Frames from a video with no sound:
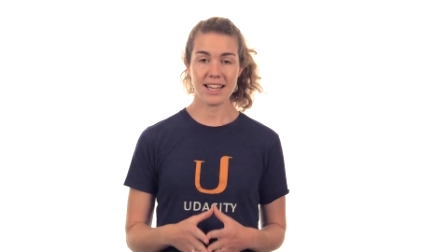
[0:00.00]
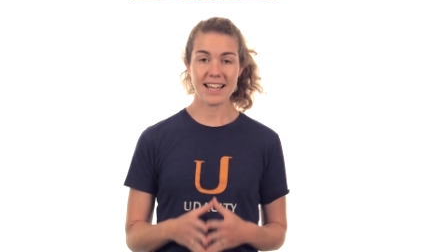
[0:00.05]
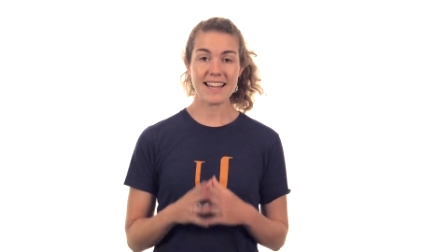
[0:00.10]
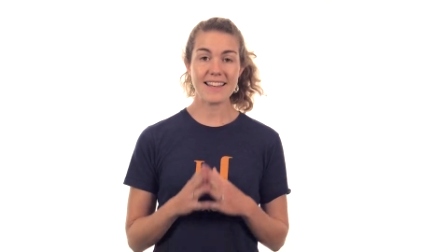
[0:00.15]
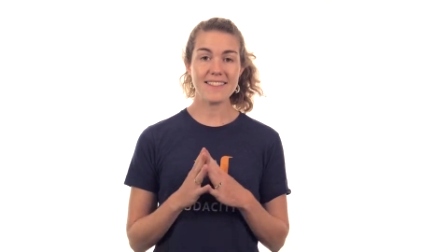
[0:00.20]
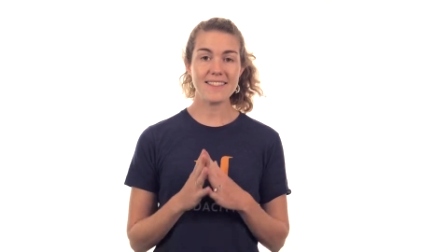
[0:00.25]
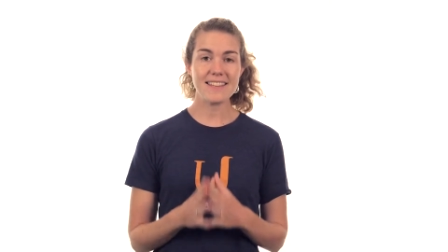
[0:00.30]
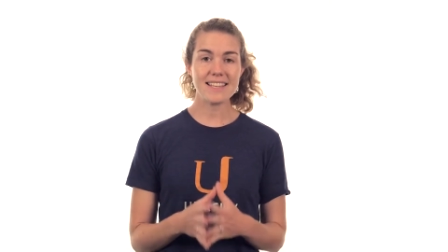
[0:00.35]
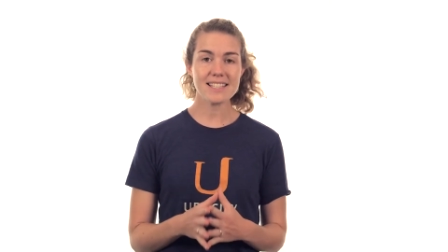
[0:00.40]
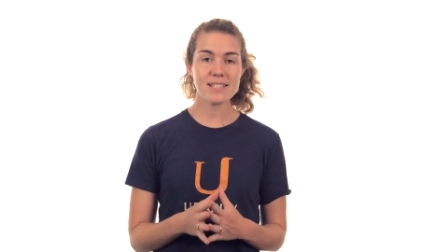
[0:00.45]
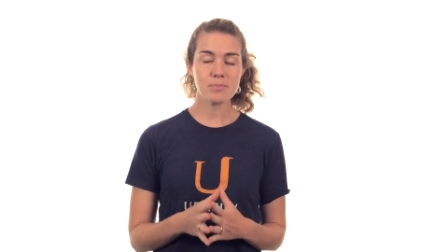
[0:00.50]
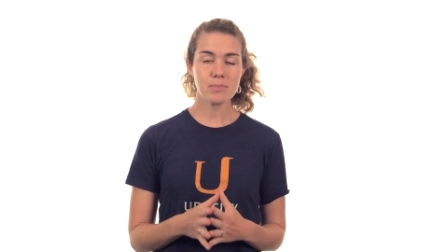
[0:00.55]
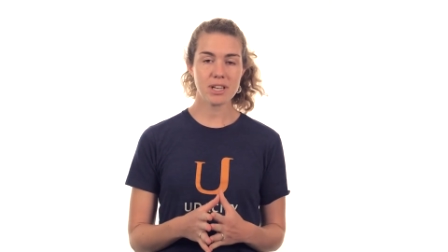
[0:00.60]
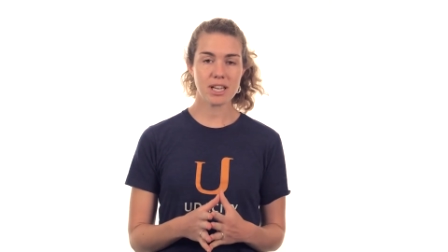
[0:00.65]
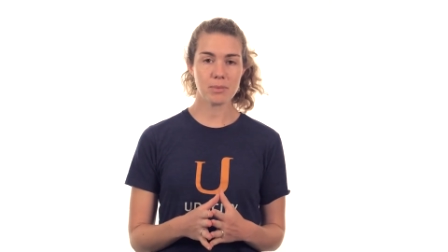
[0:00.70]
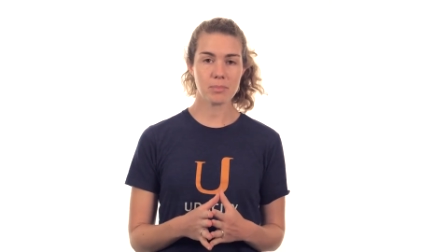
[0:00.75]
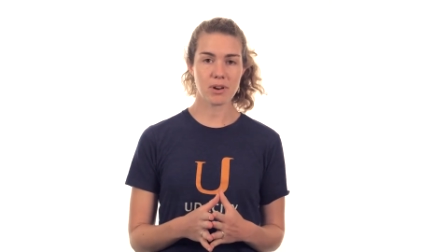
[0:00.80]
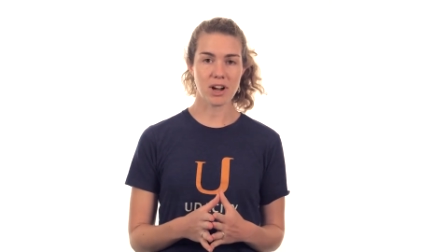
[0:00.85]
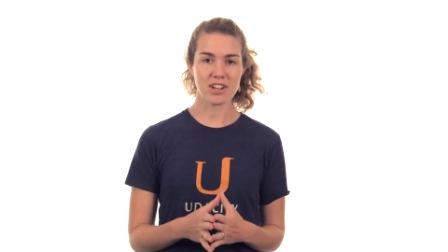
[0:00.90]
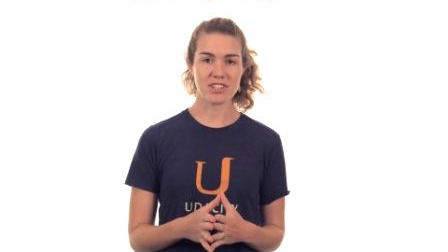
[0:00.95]
In this
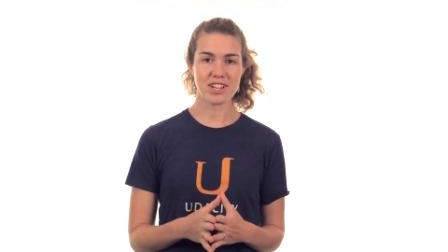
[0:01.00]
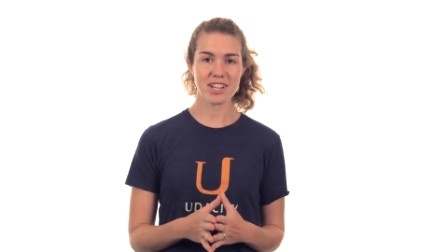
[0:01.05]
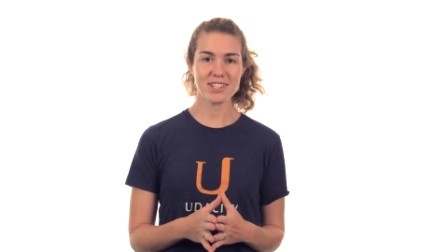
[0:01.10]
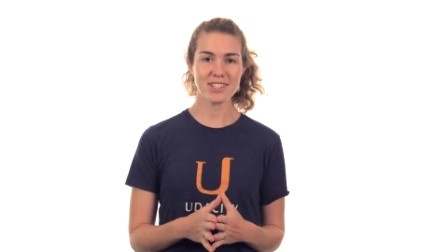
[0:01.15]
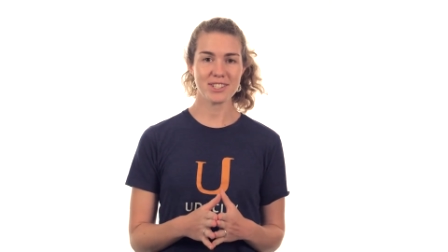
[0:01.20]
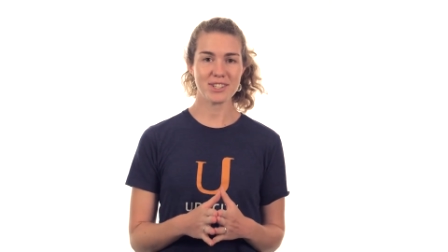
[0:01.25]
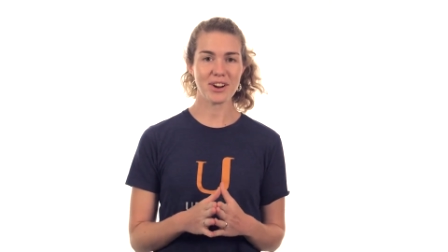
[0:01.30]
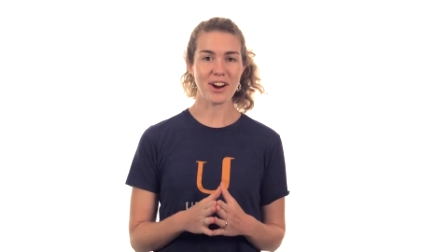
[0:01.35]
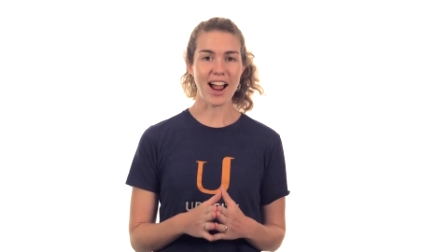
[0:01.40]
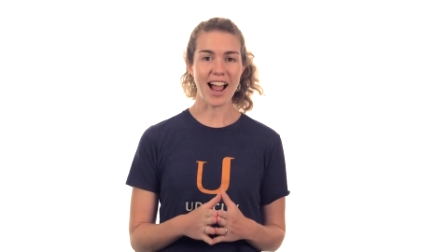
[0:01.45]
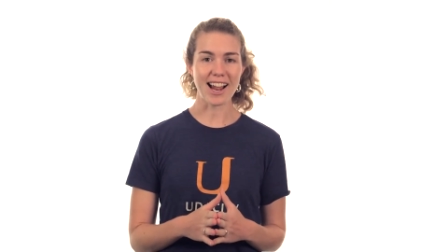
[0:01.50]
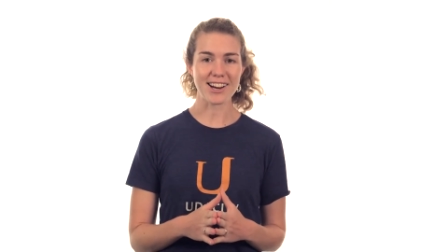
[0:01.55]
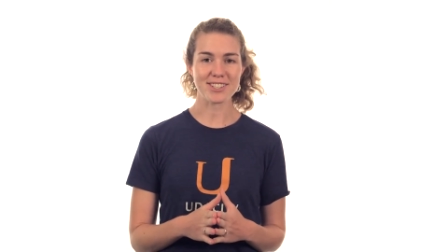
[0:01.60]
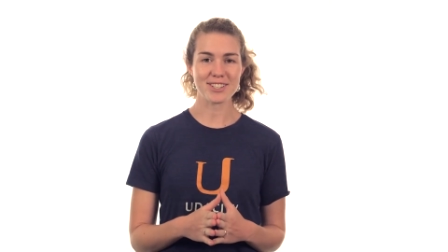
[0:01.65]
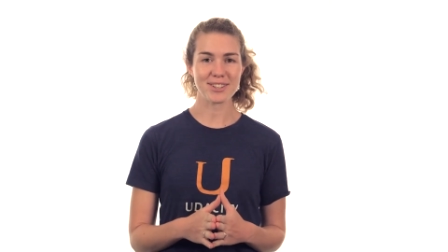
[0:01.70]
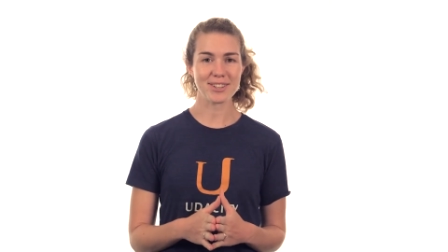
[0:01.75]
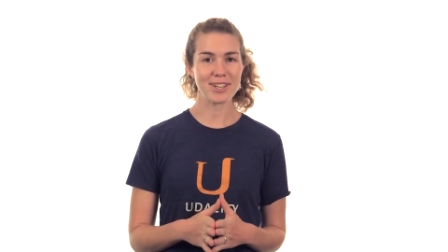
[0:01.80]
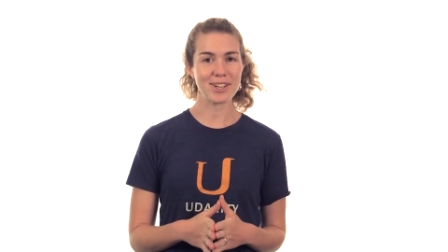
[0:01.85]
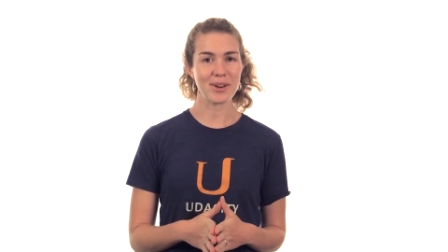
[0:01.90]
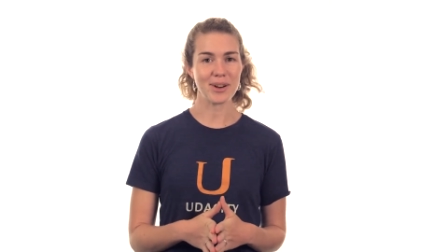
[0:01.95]
mini project, you're
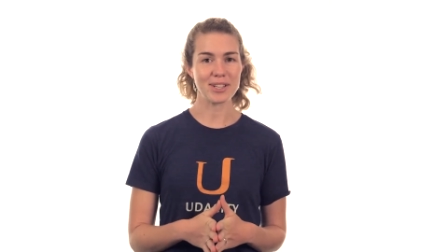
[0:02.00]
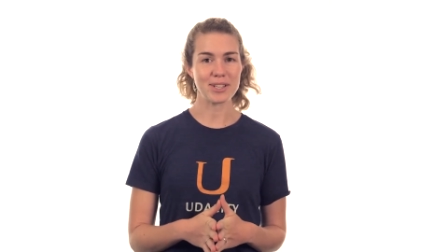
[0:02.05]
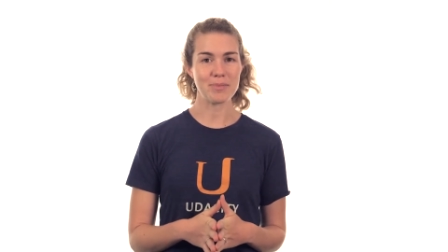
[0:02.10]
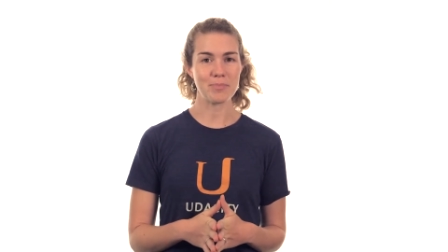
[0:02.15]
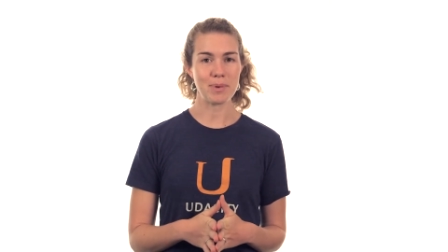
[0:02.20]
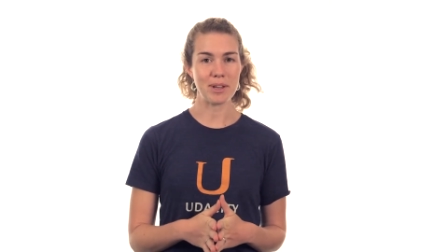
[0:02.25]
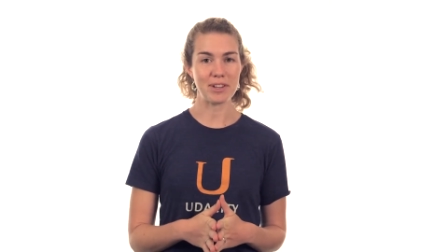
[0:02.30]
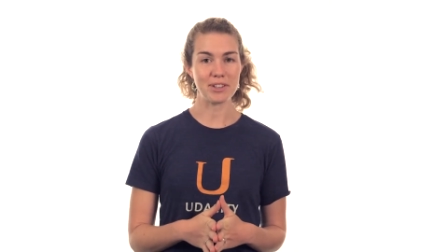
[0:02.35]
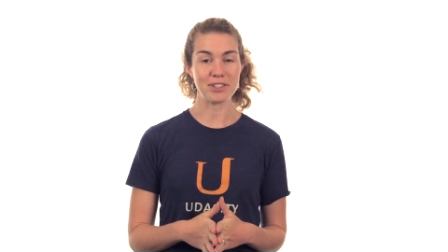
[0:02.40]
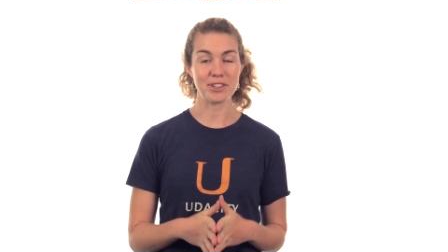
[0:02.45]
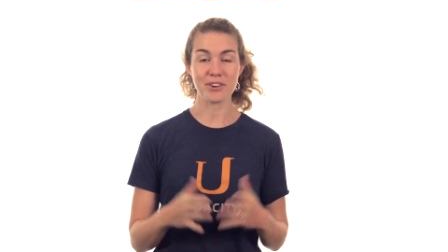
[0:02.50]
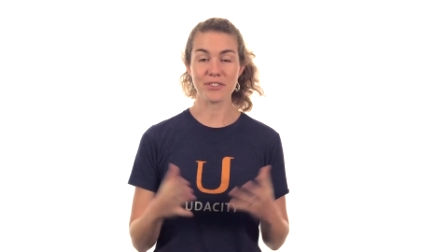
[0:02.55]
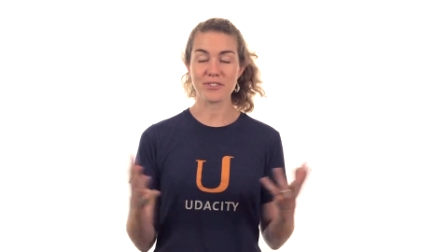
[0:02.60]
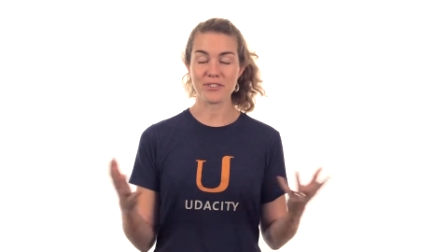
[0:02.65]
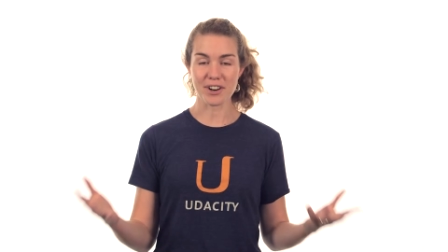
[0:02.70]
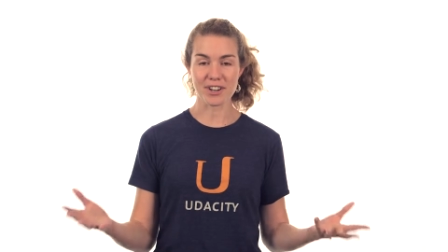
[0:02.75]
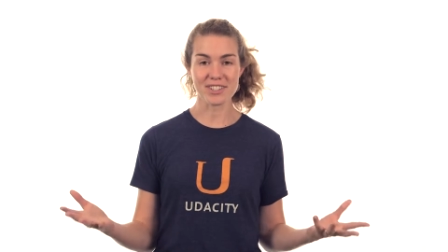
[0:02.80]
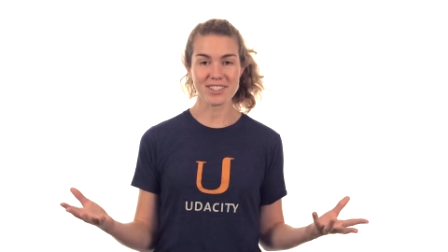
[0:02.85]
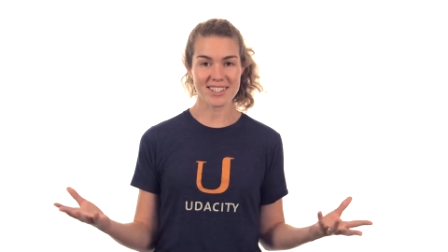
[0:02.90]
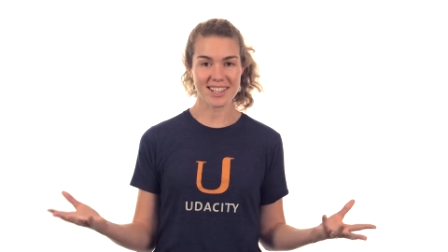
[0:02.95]
actually going to build your
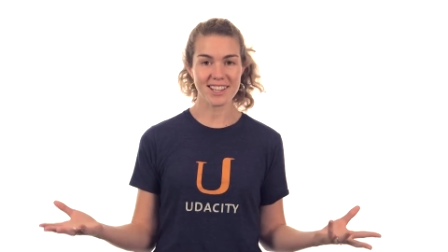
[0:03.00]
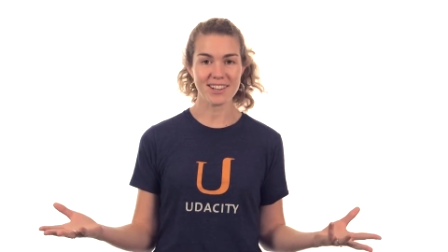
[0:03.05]
first